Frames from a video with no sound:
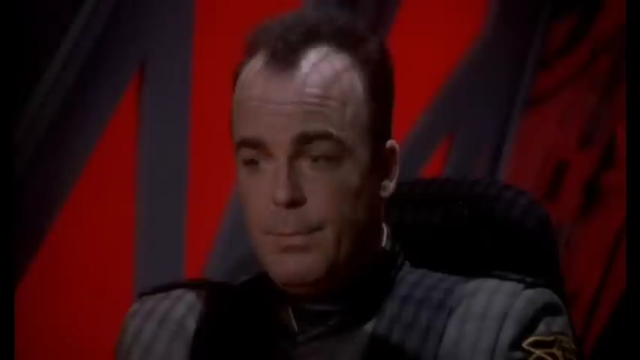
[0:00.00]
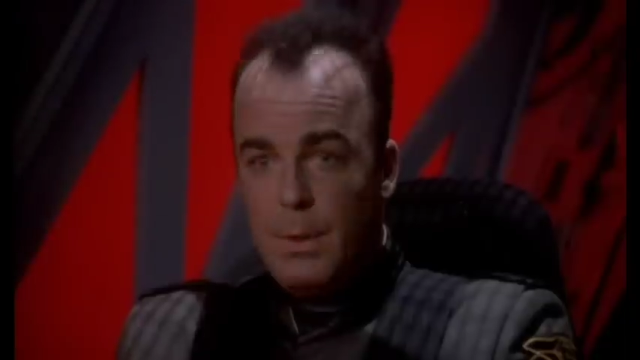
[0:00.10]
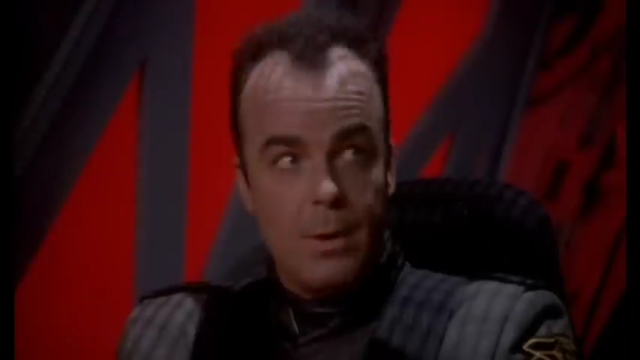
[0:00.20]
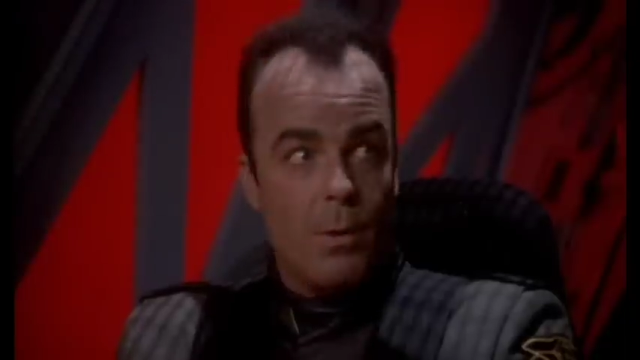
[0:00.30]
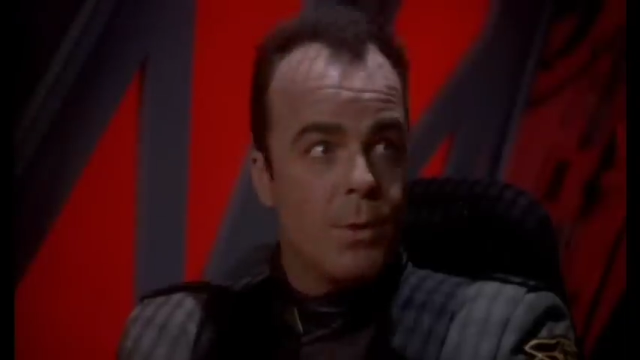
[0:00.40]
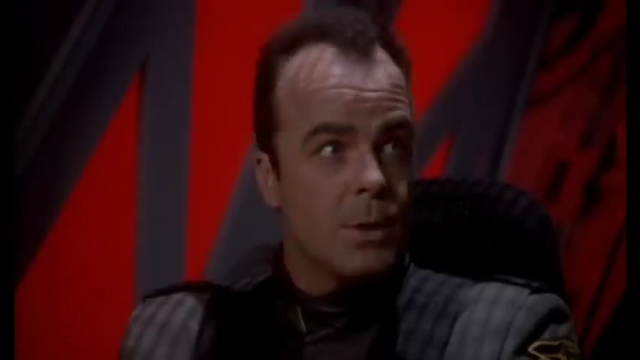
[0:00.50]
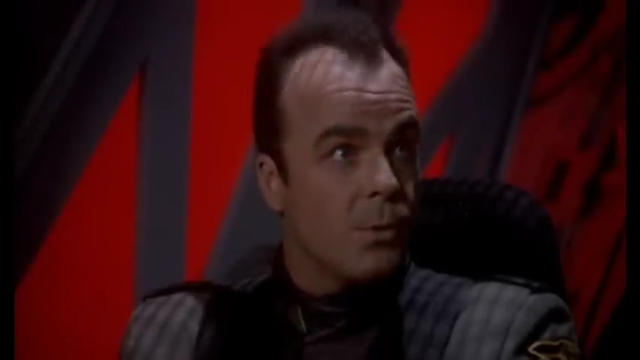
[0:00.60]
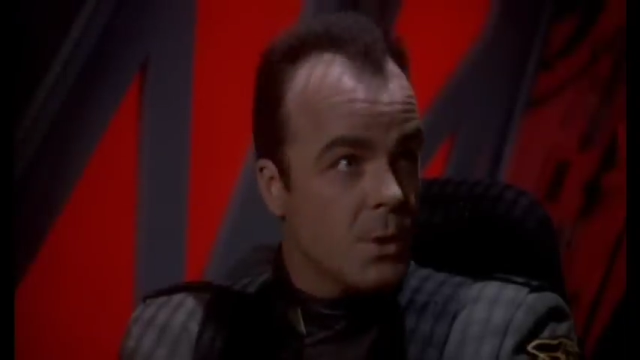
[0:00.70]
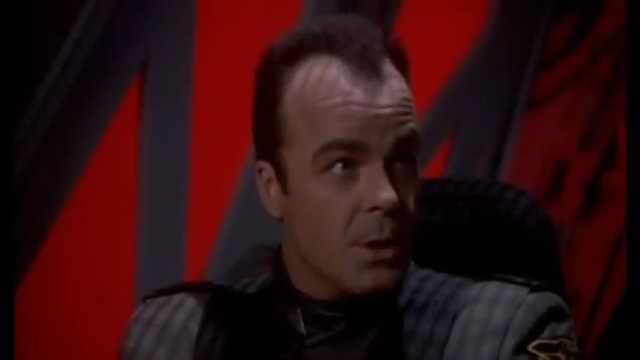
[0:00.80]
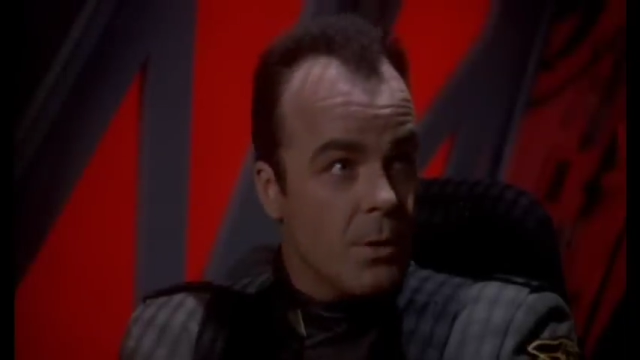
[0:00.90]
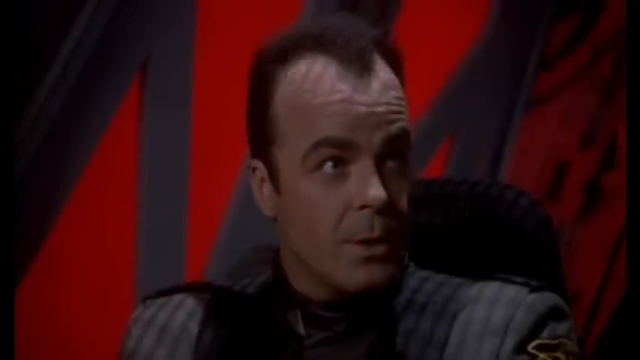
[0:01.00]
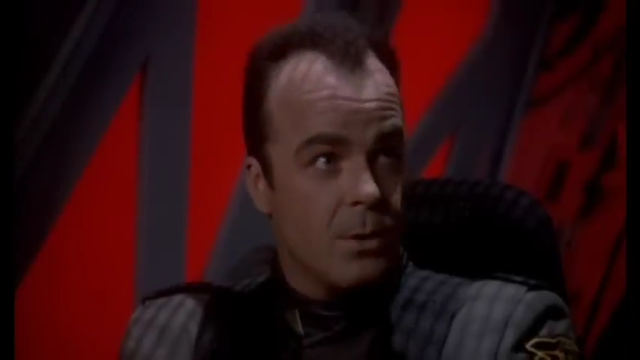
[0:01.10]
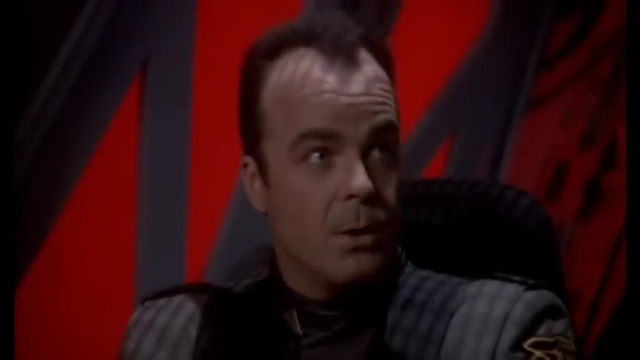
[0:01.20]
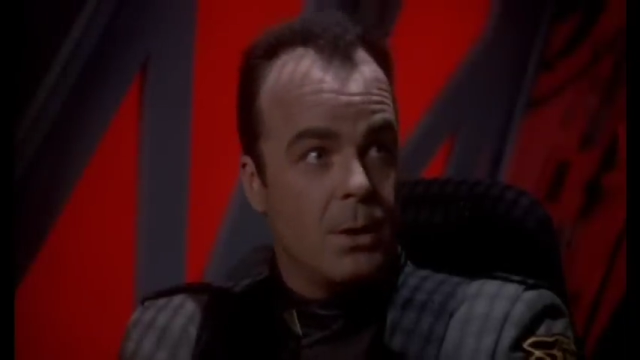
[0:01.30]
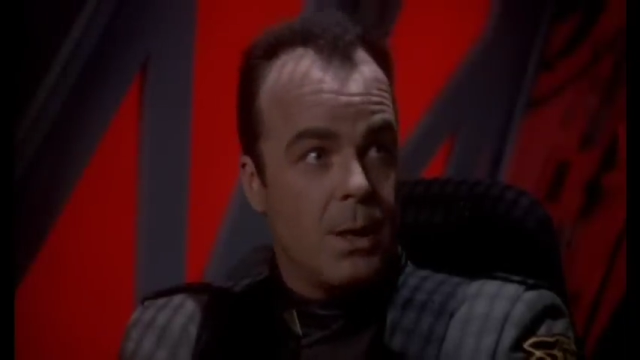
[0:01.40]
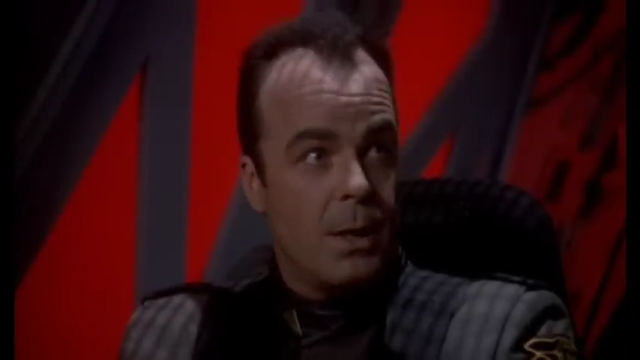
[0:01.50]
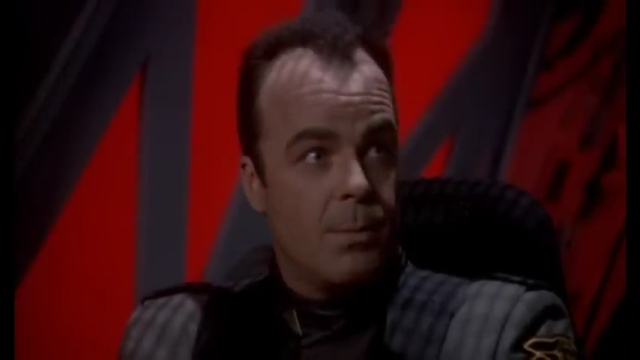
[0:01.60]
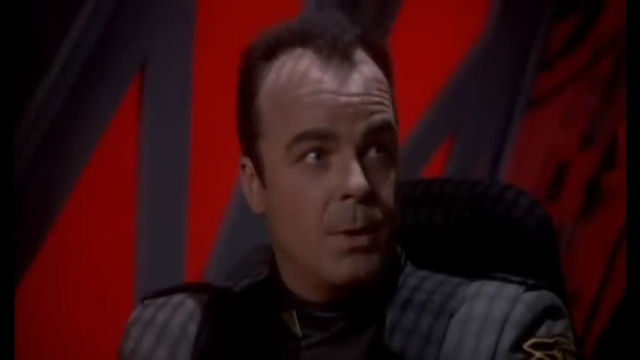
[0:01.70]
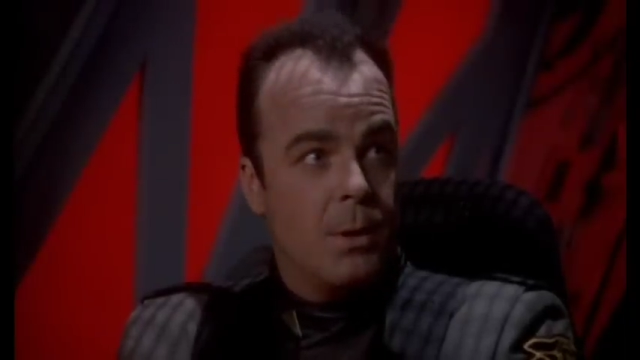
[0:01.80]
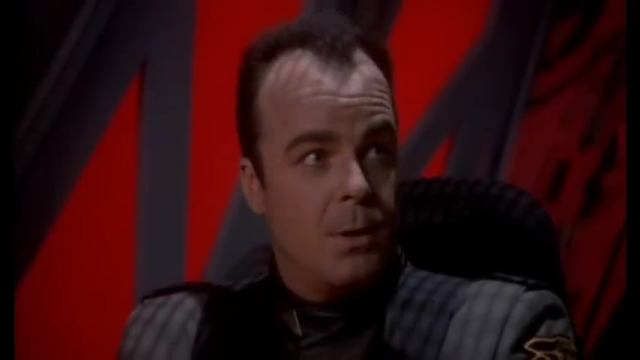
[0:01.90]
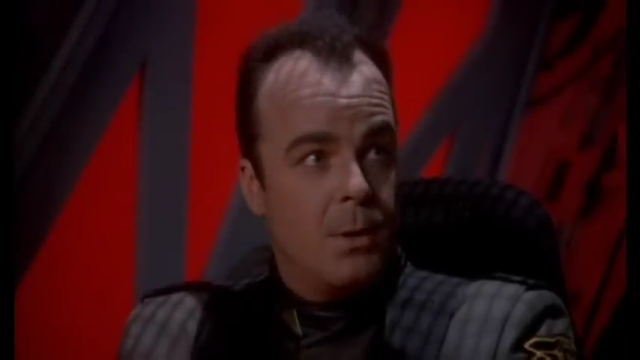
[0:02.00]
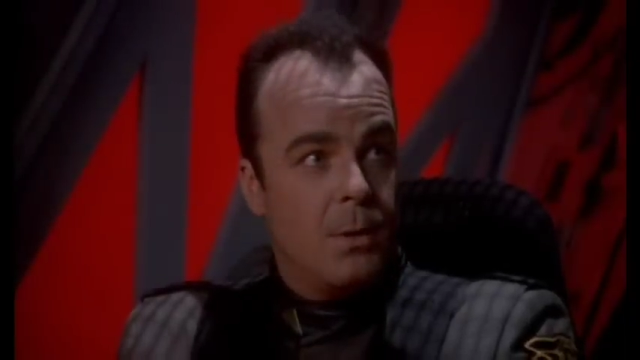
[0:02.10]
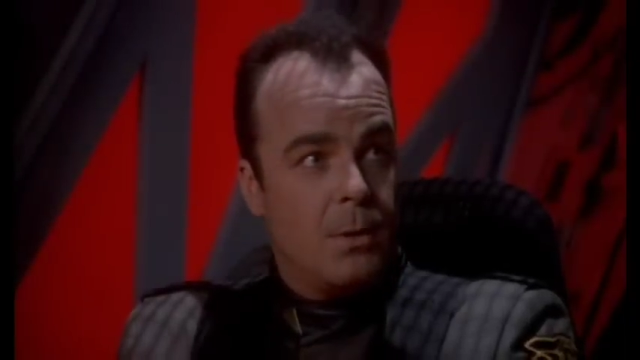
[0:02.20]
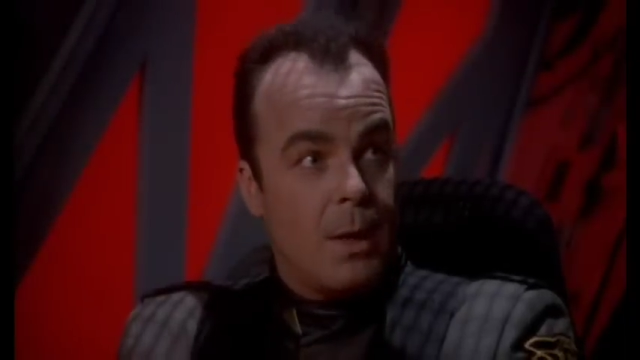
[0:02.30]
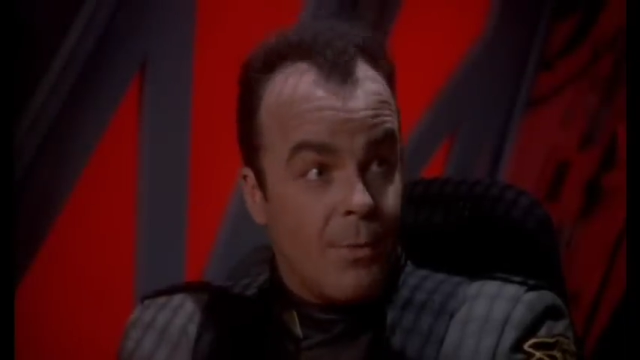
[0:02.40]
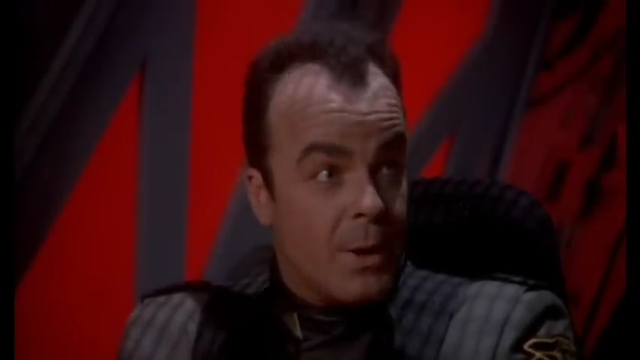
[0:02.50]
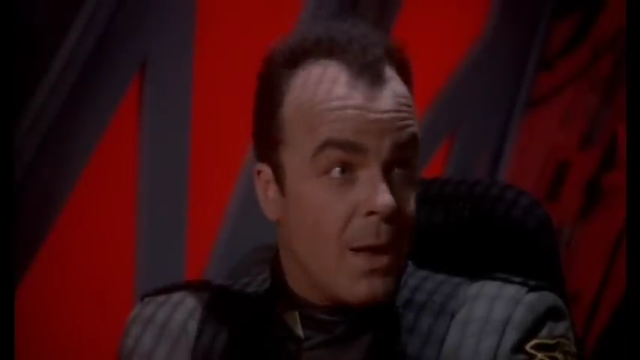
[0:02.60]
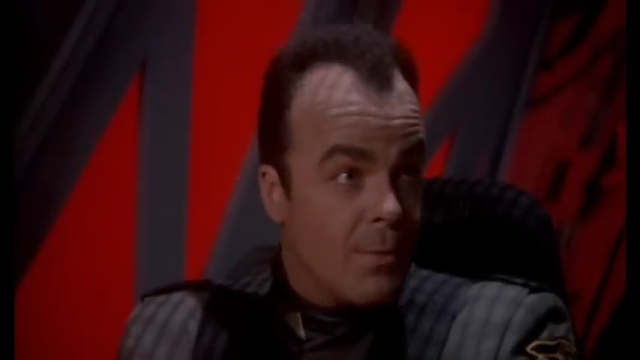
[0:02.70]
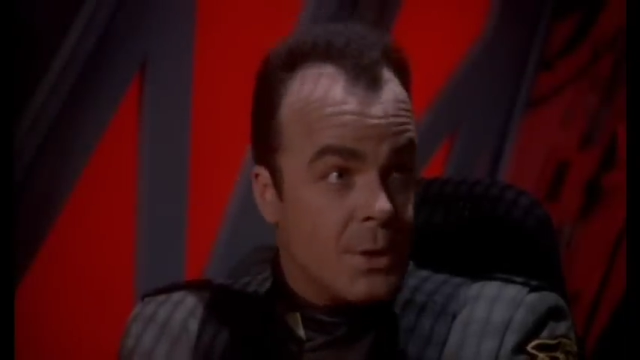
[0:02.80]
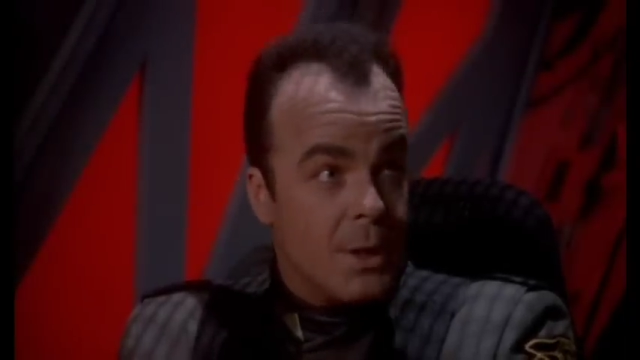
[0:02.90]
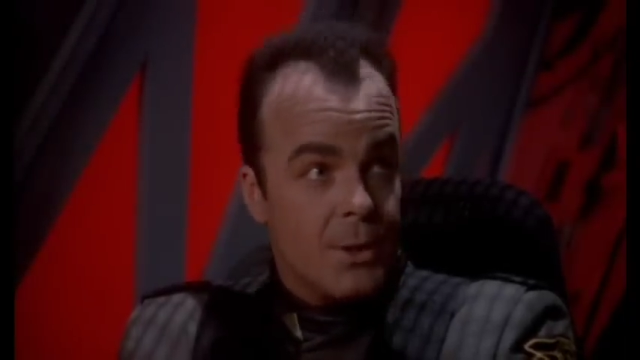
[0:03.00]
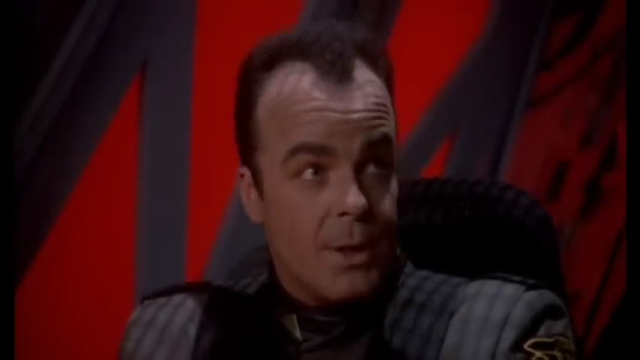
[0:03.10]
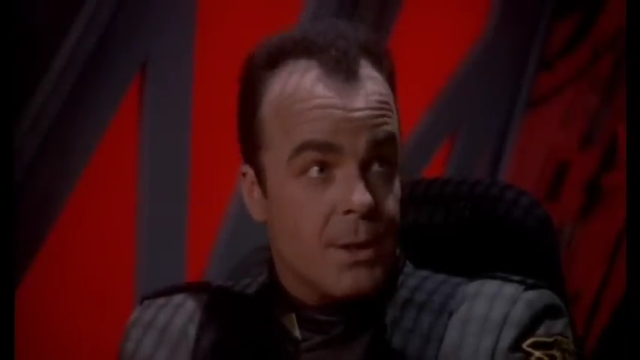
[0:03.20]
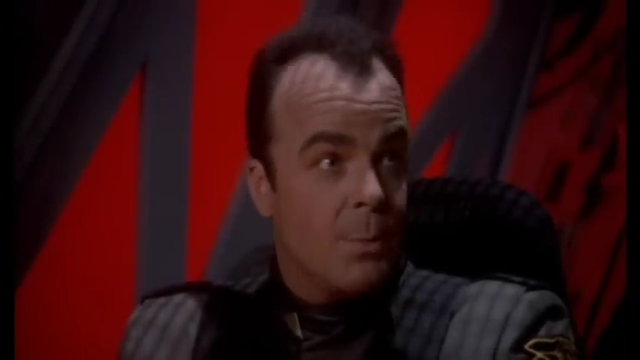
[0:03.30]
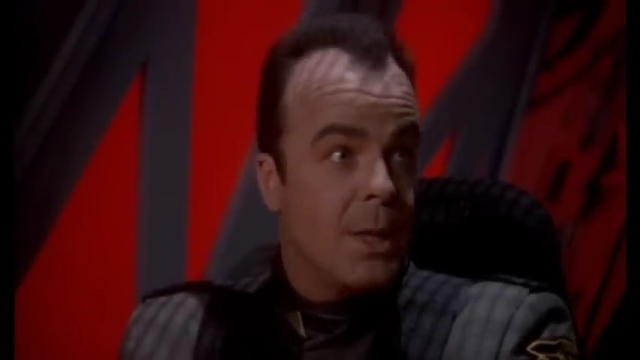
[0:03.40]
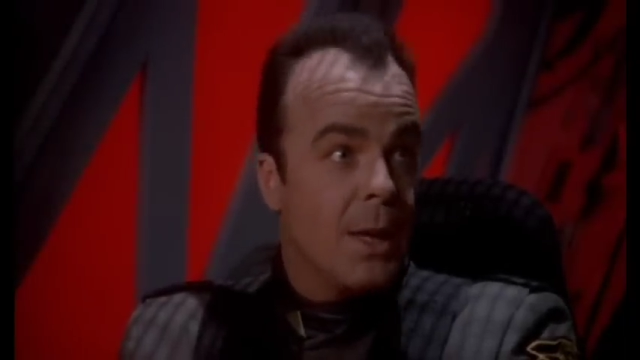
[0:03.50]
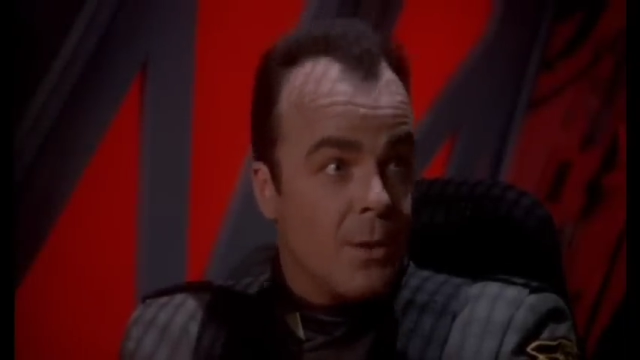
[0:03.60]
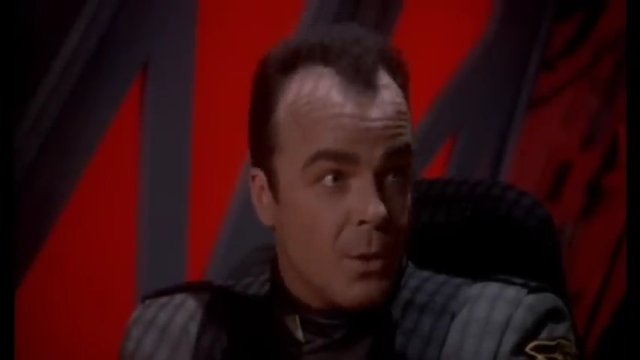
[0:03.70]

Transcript: You're always so serious all the time. Not every conversation has to be the end